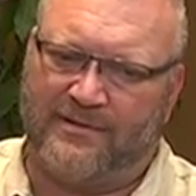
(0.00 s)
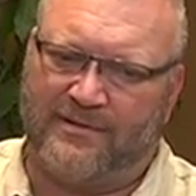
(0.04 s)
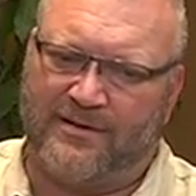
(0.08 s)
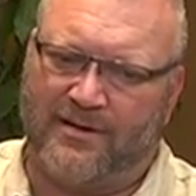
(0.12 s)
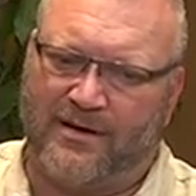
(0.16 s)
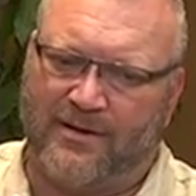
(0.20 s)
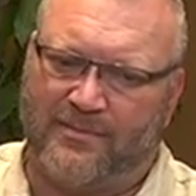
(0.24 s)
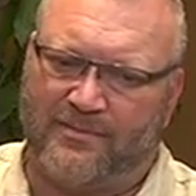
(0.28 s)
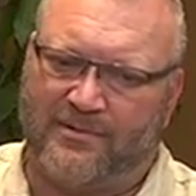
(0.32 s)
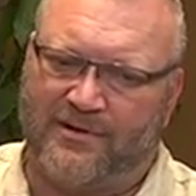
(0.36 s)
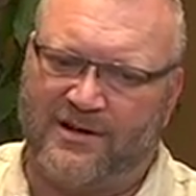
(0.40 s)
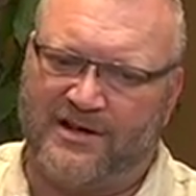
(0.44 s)

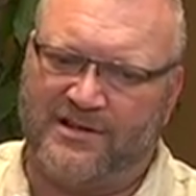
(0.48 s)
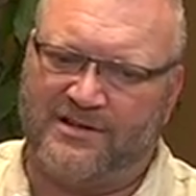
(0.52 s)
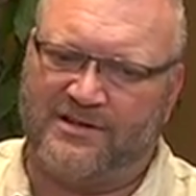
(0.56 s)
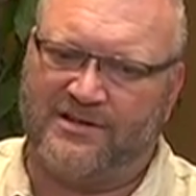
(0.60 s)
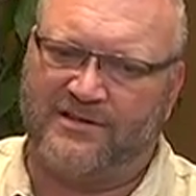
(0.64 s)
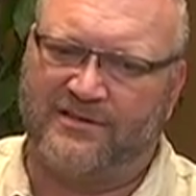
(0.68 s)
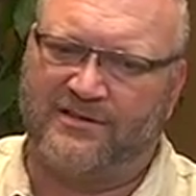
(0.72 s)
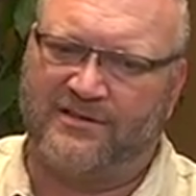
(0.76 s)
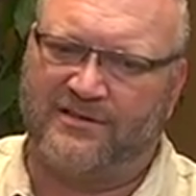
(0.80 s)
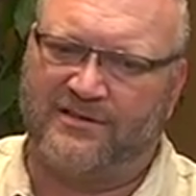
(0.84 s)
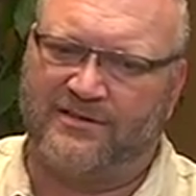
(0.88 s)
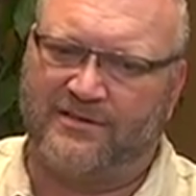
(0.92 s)

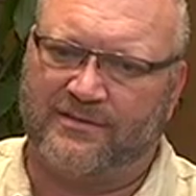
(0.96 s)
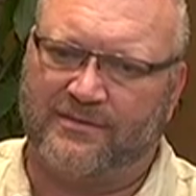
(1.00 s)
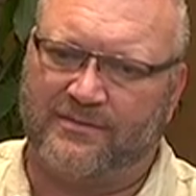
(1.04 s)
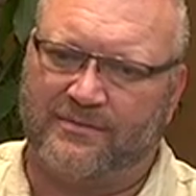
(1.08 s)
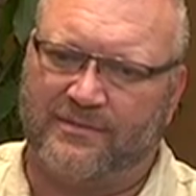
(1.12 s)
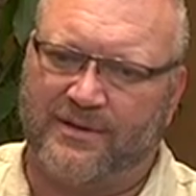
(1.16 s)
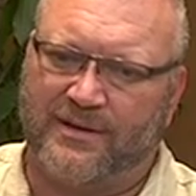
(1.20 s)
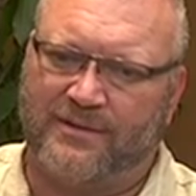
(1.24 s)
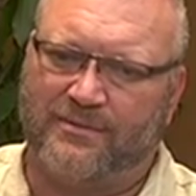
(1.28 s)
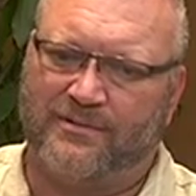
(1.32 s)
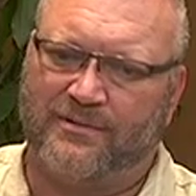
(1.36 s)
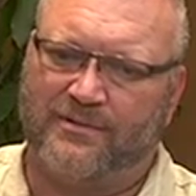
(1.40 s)
operations
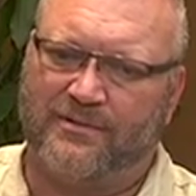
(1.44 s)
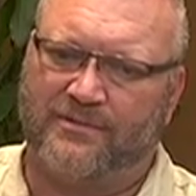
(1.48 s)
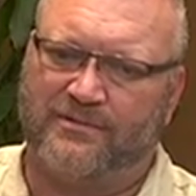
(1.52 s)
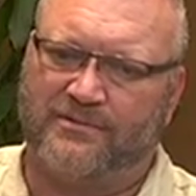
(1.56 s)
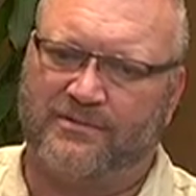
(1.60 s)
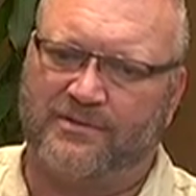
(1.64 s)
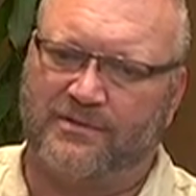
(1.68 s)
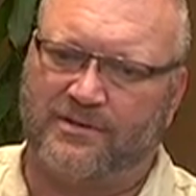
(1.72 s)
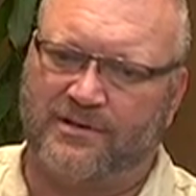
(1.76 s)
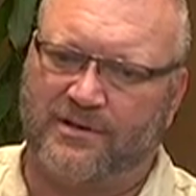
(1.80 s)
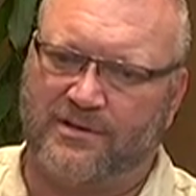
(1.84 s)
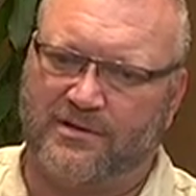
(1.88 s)
people
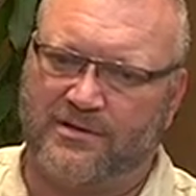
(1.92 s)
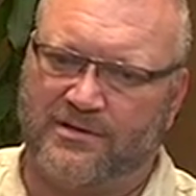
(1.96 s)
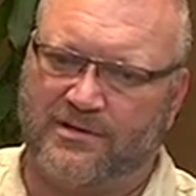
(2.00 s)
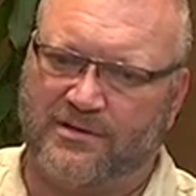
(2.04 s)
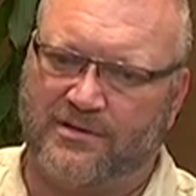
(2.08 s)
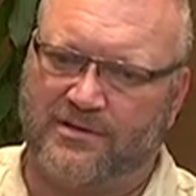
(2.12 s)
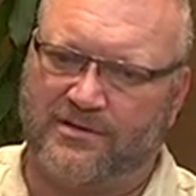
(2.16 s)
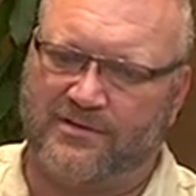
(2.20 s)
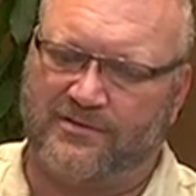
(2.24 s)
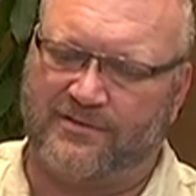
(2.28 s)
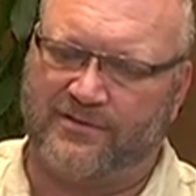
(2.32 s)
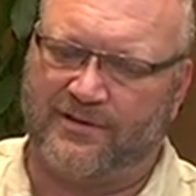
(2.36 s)

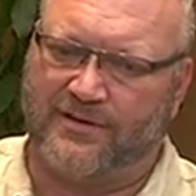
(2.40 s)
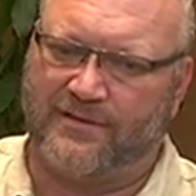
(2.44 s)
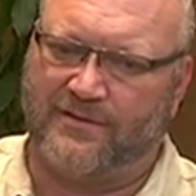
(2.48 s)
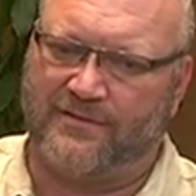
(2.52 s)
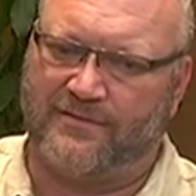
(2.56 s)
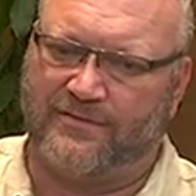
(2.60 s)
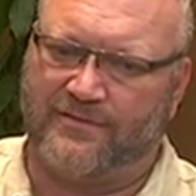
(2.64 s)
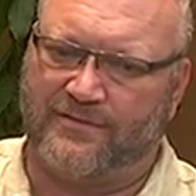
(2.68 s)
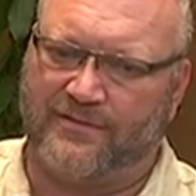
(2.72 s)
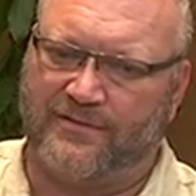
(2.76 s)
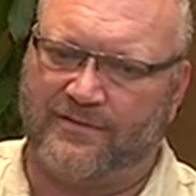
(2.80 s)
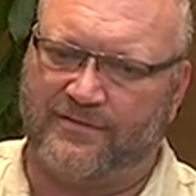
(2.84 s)

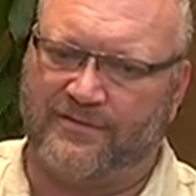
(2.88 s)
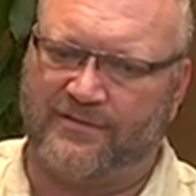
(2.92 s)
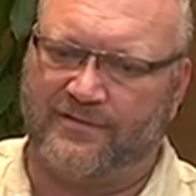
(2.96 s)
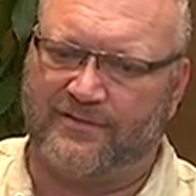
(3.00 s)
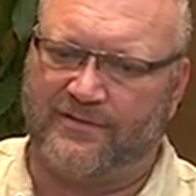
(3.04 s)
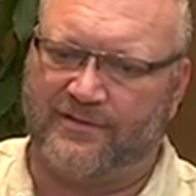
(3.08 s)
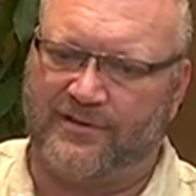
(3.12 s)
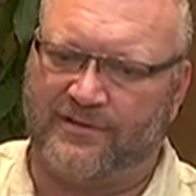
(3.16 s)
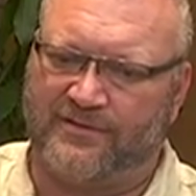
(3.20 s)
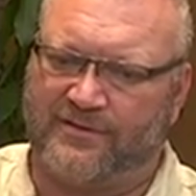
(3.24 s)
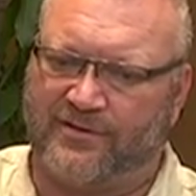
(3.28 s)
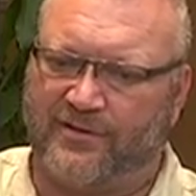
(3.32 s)
have
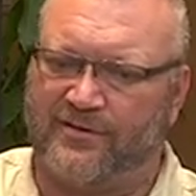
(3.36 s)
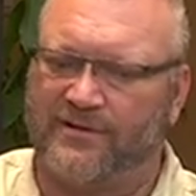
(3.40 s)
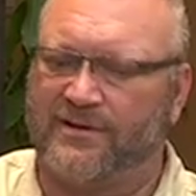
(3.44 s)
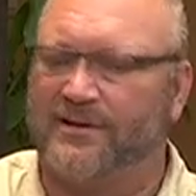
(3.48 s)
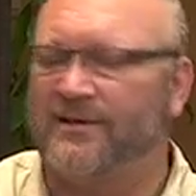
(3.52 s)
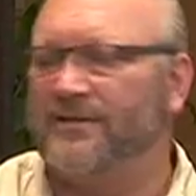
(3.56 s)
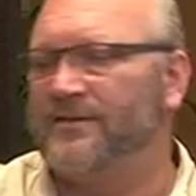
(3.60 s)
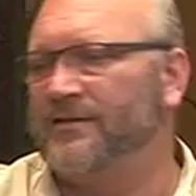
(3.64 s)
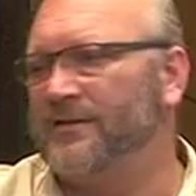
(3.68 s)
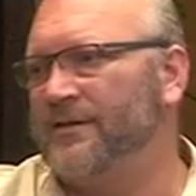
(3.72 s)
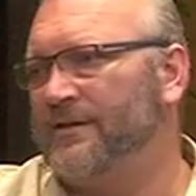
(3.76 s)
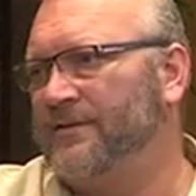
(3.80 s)

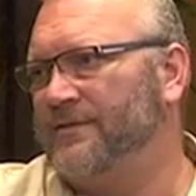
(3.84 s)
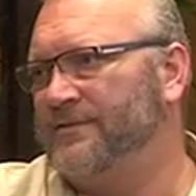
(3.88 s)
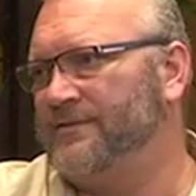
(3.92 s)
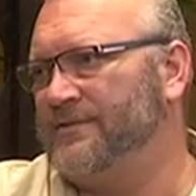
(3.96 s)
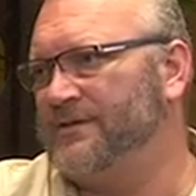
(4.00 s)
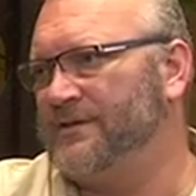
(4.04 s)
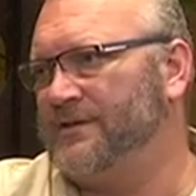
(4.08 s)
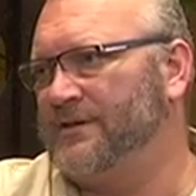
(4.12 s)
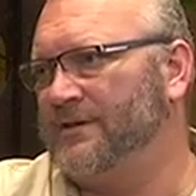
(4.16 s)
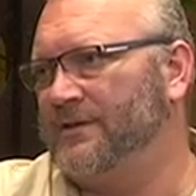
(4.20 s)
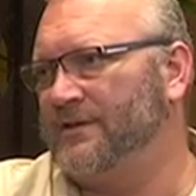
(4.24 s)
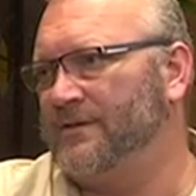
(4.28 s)
historically served
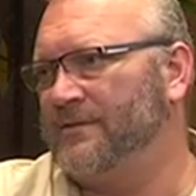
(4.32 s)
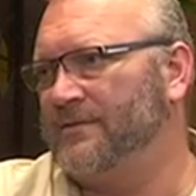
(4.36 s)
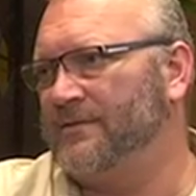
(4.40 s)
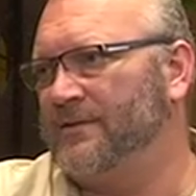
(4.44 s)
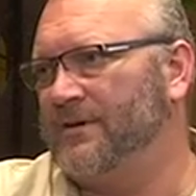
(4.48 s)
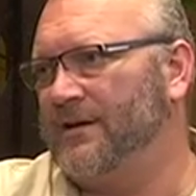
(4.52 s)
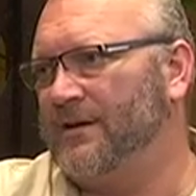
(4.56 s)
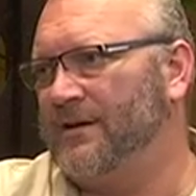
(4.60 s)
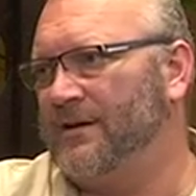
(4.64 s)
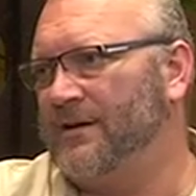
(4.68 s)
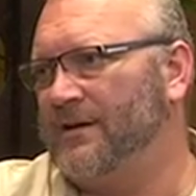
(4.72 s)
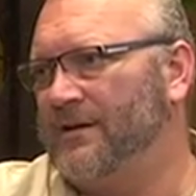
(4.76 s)

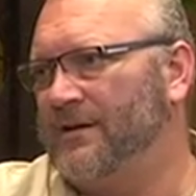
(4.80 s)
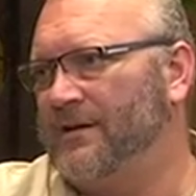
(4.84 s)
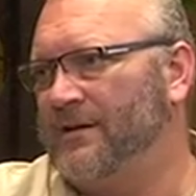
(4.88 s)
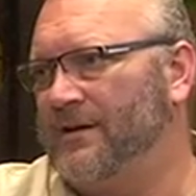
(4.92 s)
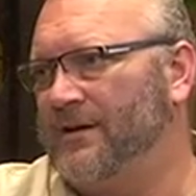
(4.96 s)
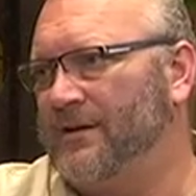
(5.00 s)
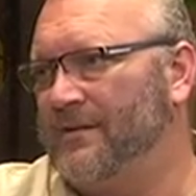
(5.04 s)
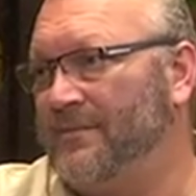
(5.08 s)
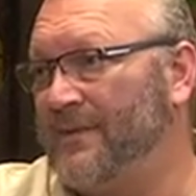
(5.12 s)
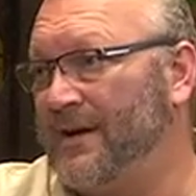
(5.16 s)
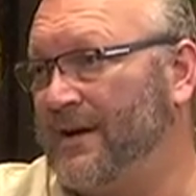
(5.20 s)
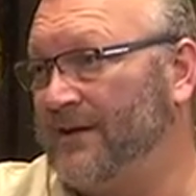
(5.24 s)

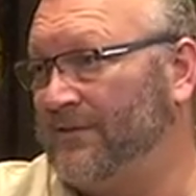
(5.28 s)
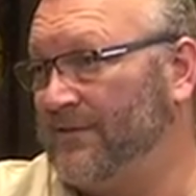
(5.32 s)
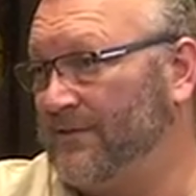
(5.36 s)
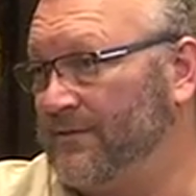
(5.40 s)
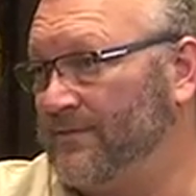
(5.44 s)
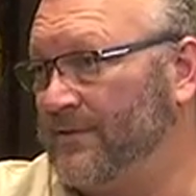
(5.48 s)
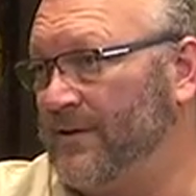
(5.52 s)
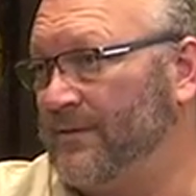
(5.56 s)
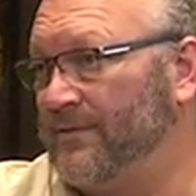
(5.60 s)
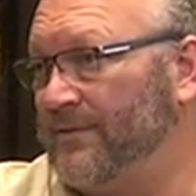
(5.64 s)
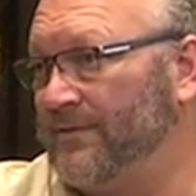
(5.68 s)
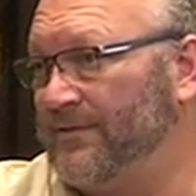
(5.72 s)
an amazing
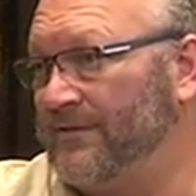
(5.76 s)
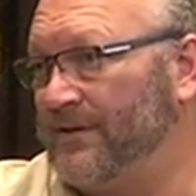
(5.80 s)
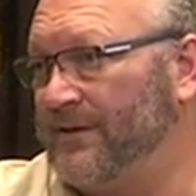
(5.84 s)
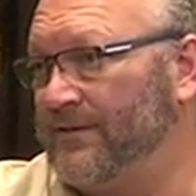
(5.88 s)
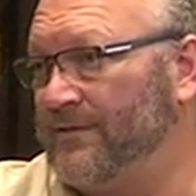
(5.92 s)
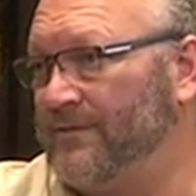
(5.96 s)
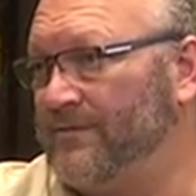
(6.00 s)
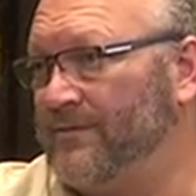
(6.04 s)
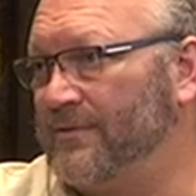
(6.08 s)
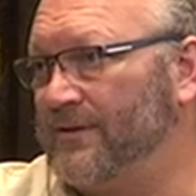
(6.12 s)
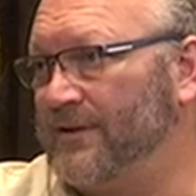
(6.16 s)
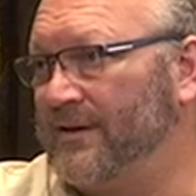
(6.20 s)
role inside
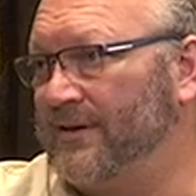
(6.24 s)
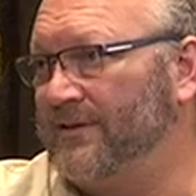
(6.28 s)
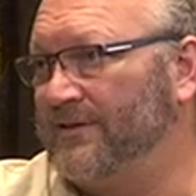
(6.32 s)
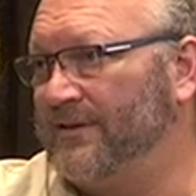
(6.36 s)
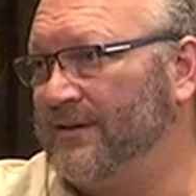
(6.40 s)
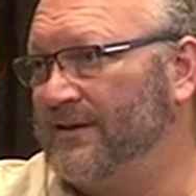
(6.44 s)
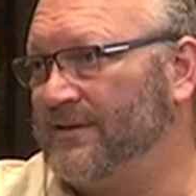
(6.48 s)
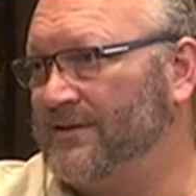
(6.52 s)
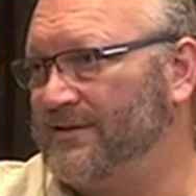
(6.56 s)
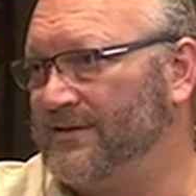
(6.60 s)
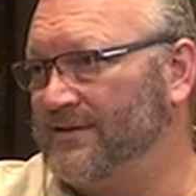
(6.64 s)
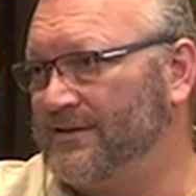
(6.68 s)
an
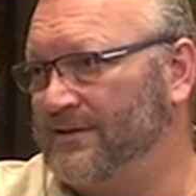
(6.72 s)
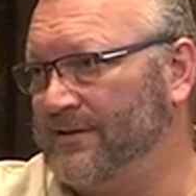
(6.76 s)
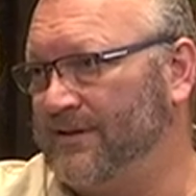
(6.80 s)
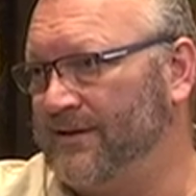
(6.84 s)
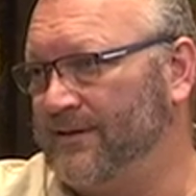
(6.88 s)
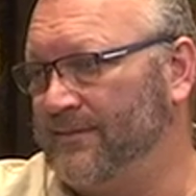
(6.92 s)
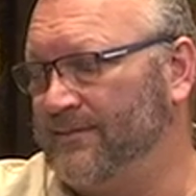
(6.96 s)
organisation,